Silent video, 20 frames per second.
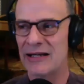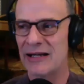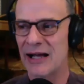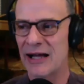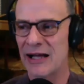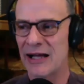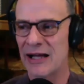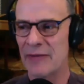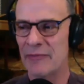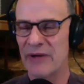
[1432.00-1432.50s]

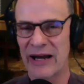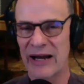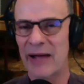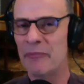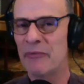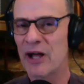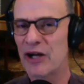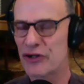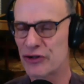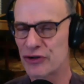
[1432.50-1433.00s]

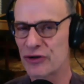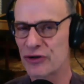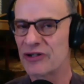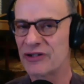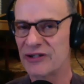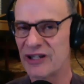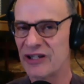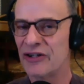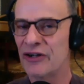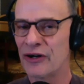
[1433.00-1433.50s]
I'm not sure it
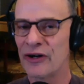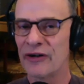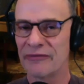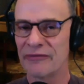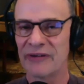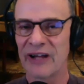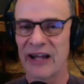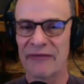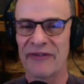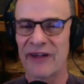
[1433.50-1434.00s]
didn't
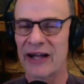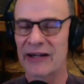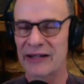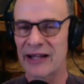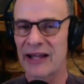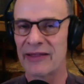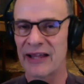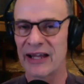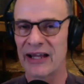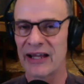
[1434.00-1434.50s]
hurt. In fact,
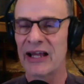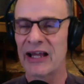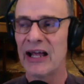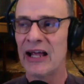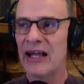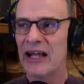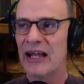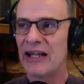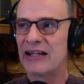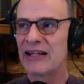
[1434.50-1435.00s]
I think
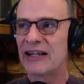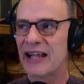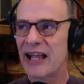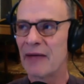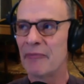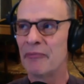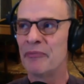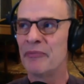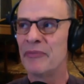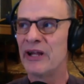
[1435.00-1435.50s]
it
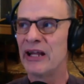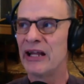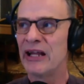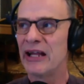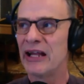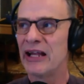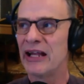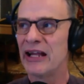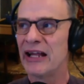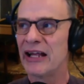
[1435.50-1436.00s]
kept
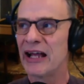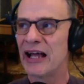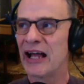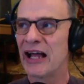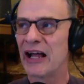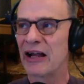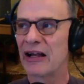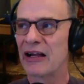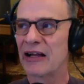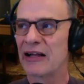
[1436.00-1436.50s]
me
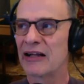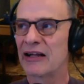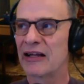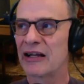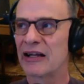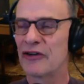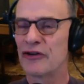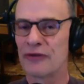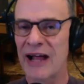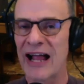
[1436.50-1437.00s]

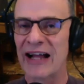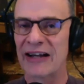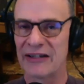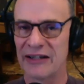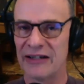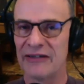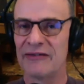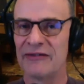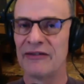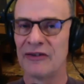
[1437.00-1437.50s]

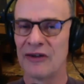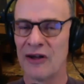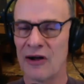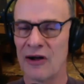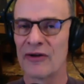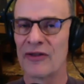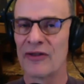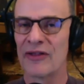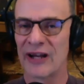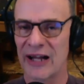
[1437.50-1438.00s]
contracted
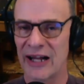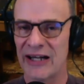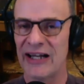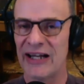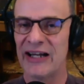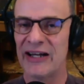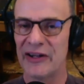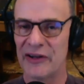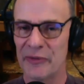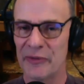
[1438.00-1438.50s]
longer than I
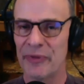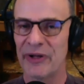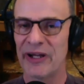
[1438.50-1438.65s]
needed to be.